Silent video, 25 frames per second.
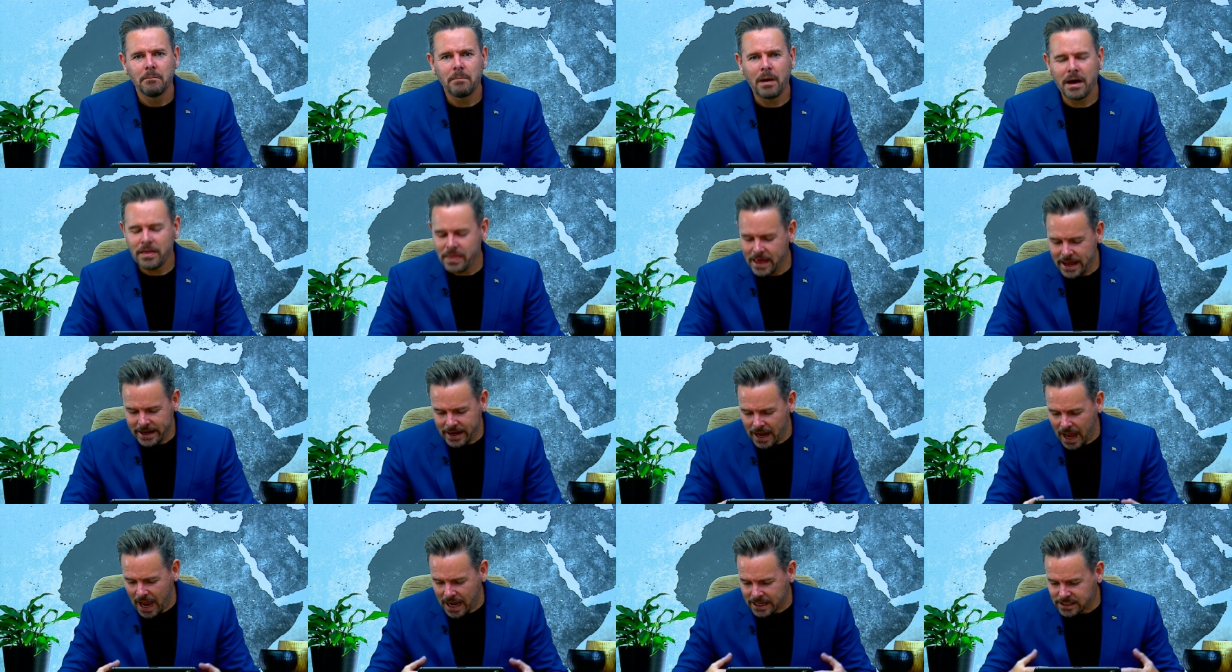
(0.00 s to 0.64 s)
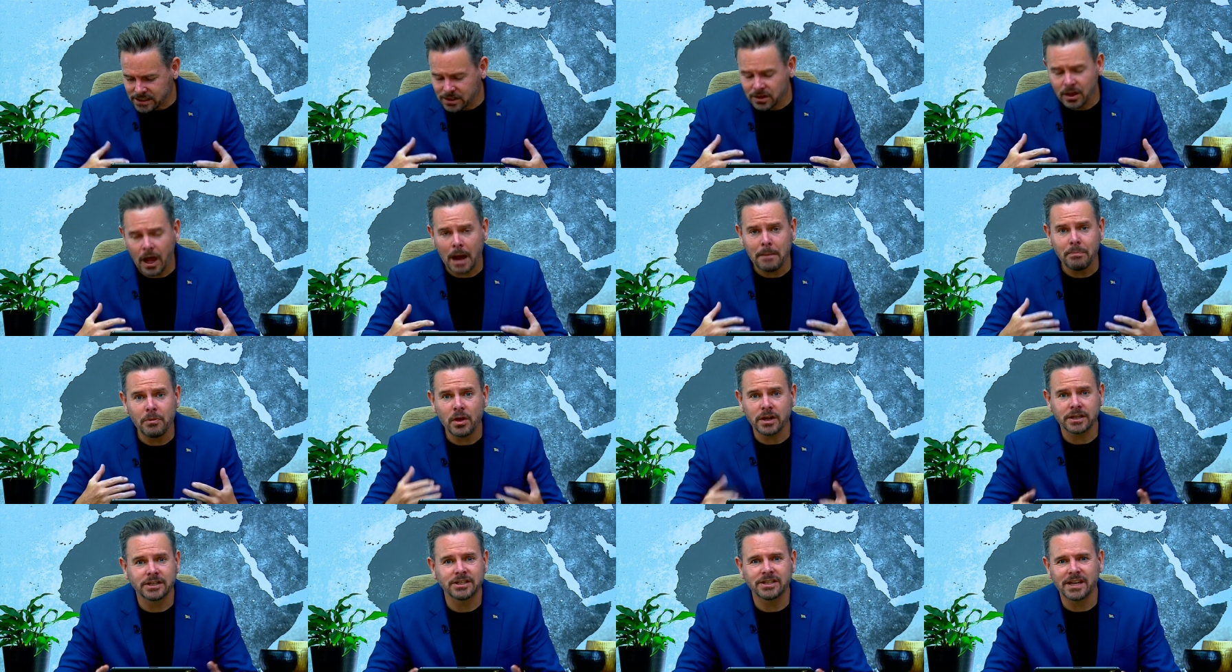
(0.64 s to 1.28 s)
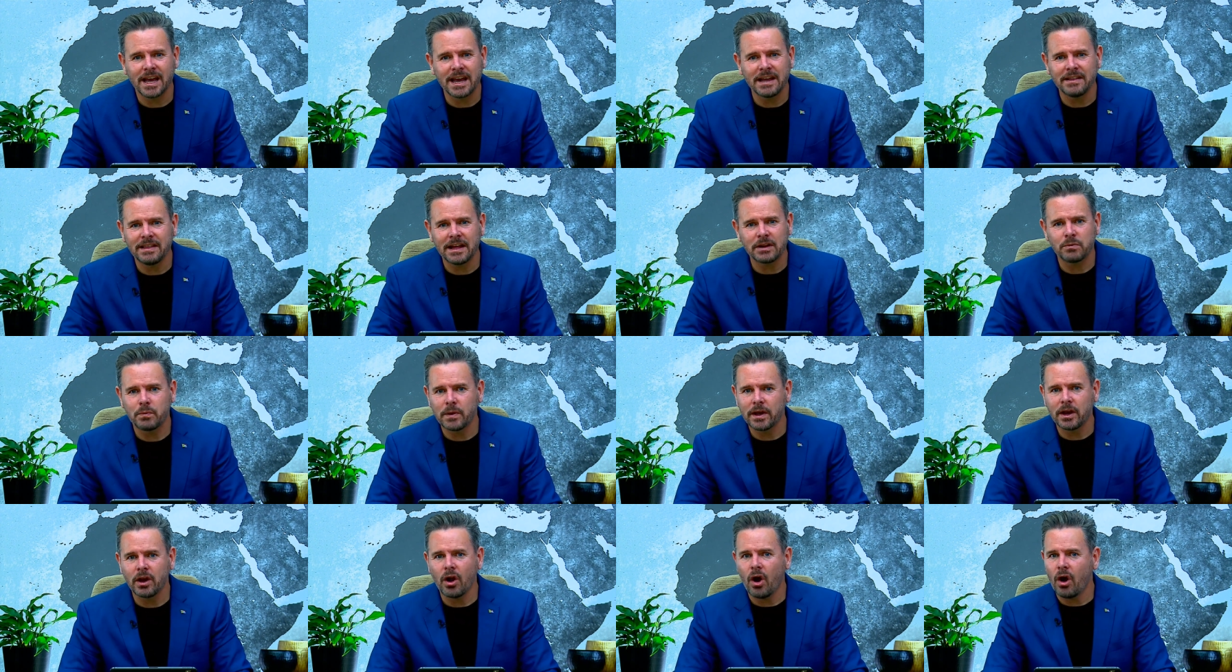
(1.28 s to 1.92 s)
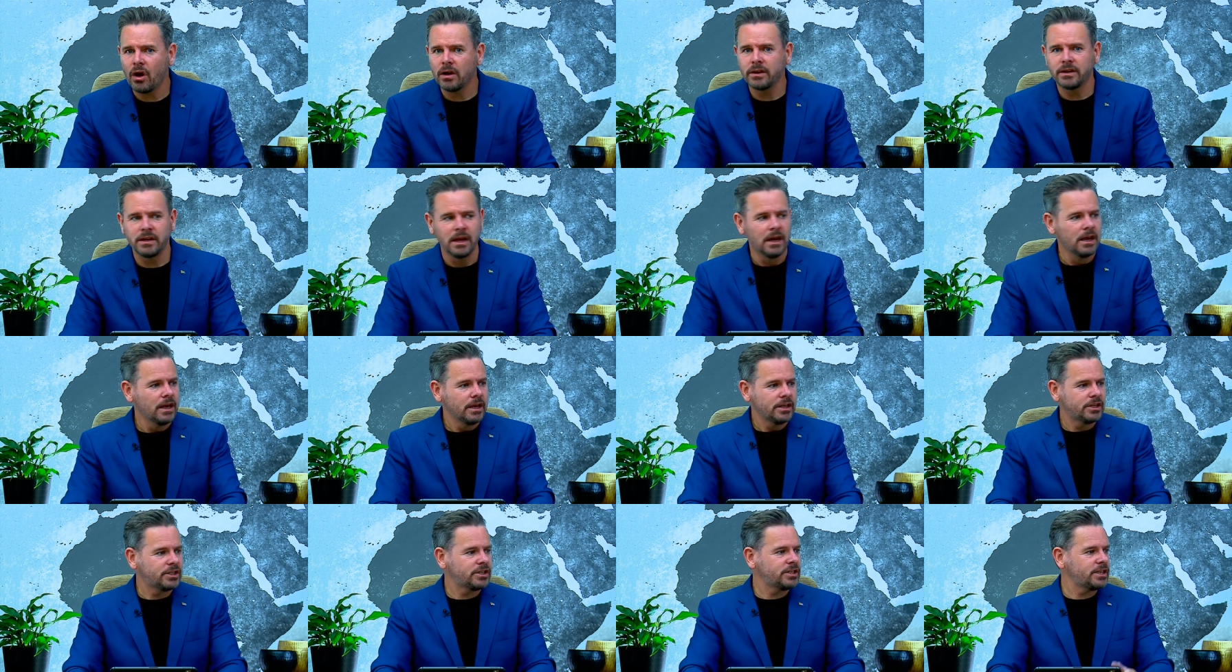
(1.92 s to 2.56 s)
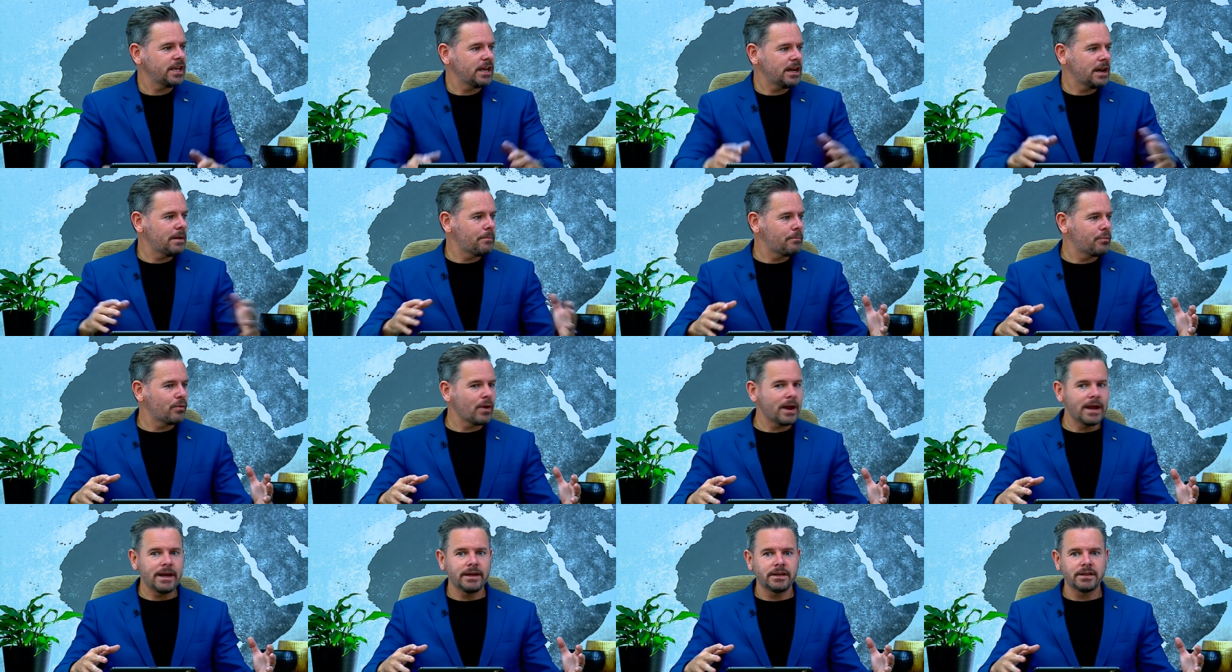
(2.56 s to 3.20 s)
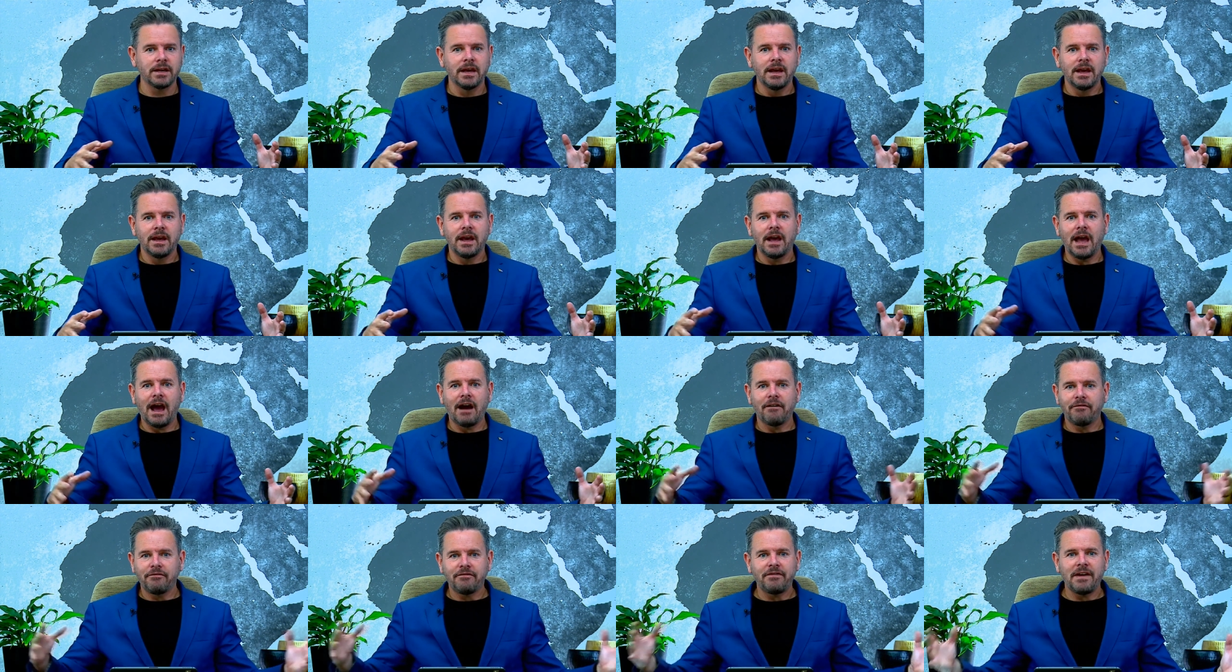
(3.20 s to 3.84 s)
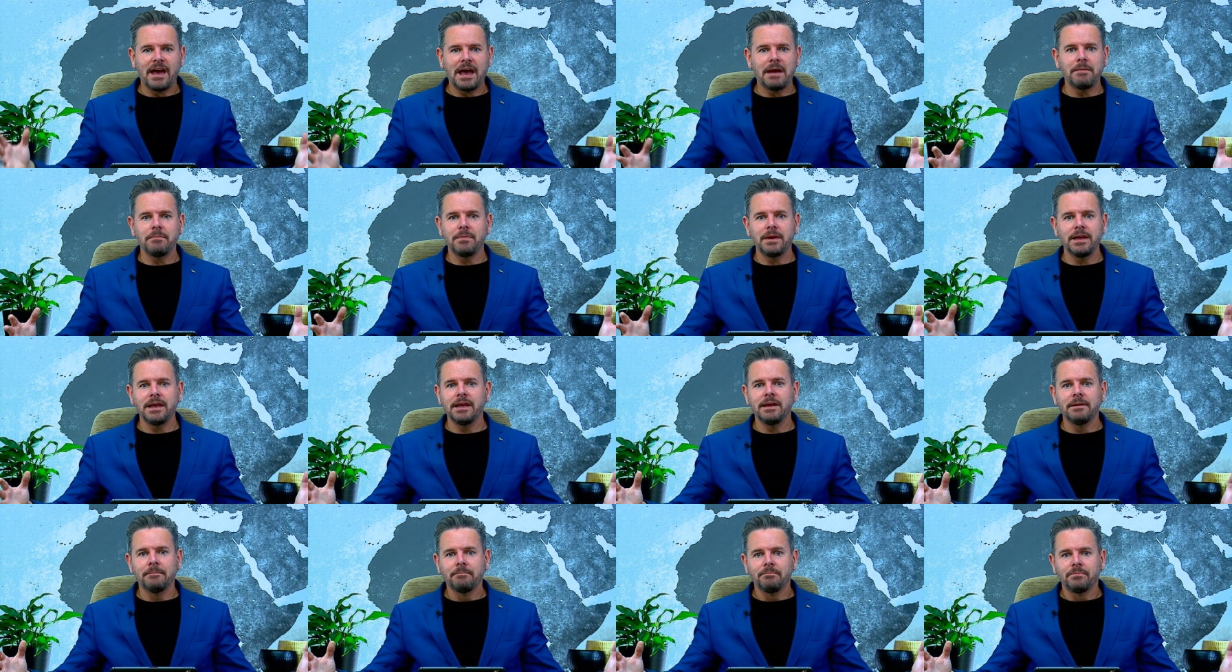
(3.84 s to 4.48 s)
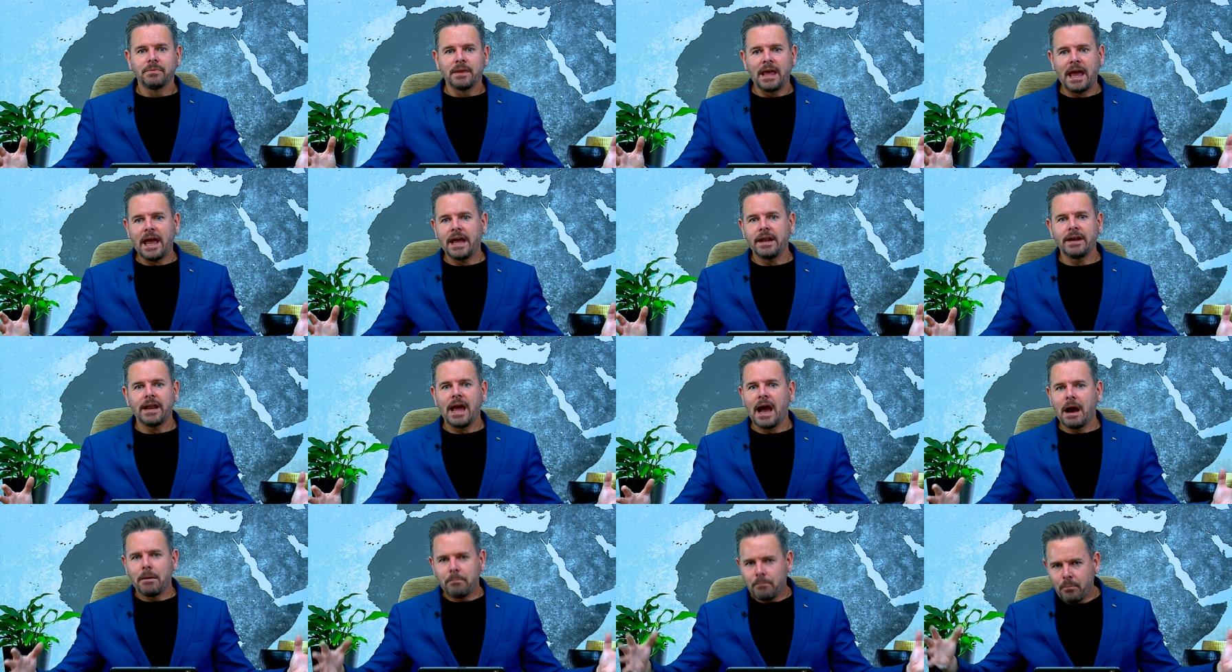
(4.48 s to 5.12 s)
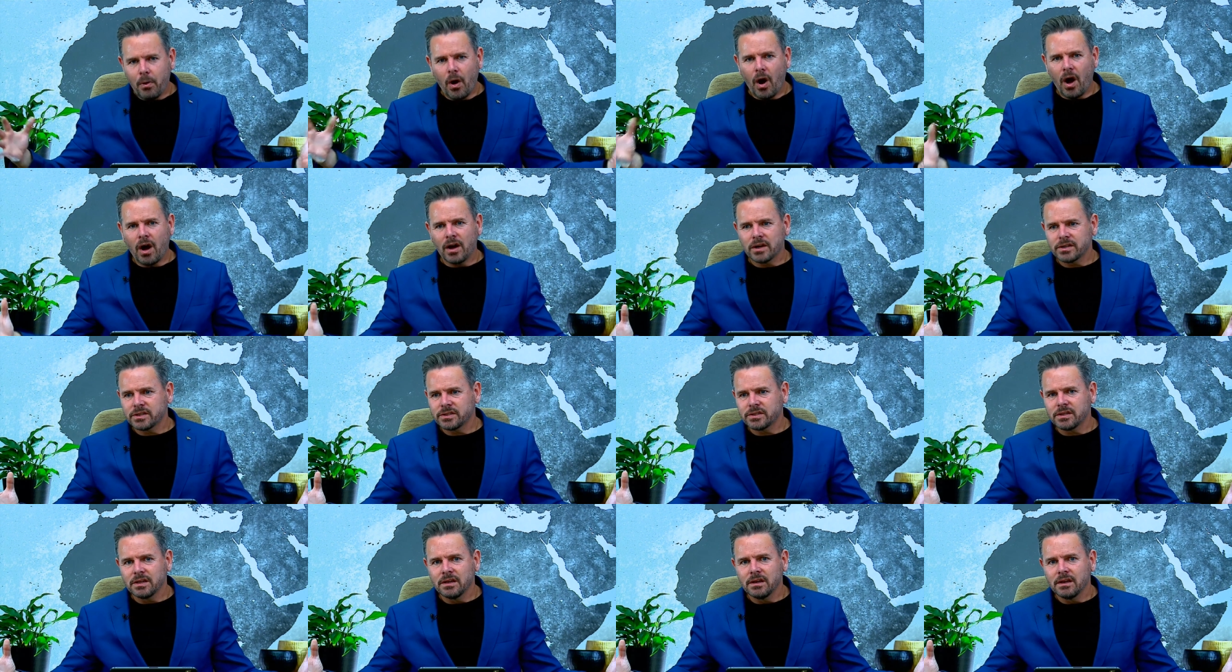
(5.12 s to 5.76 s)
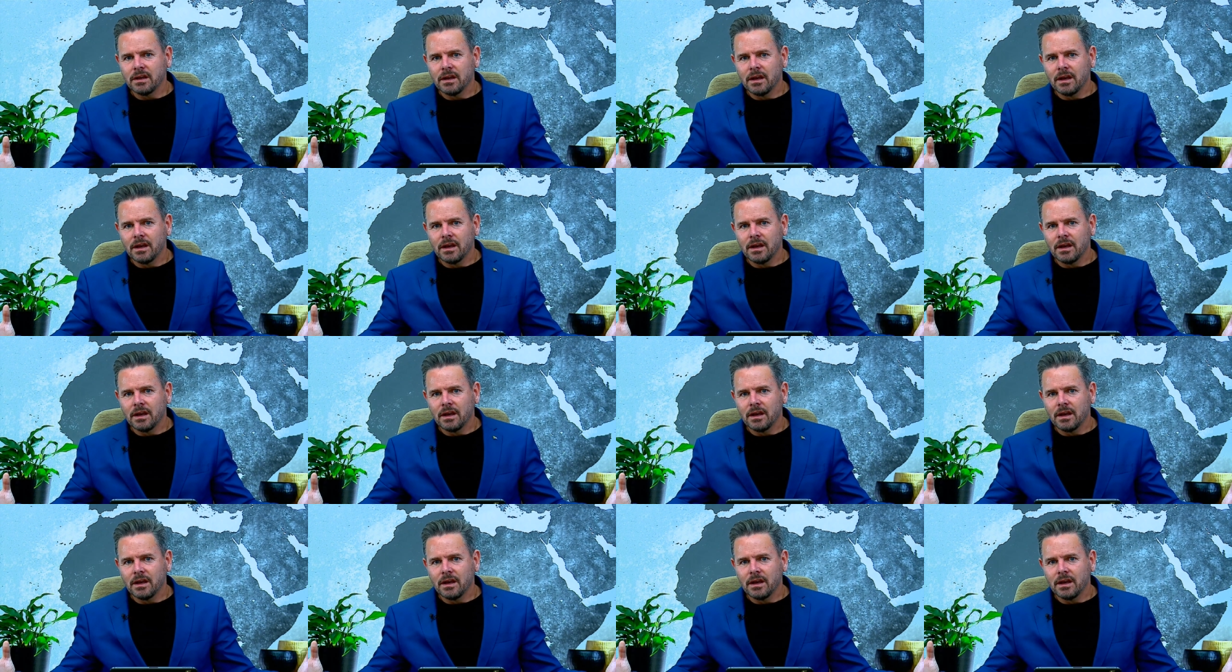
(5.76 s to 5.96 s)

By that, I, I'm not saying that we can't celebrate our family and our past.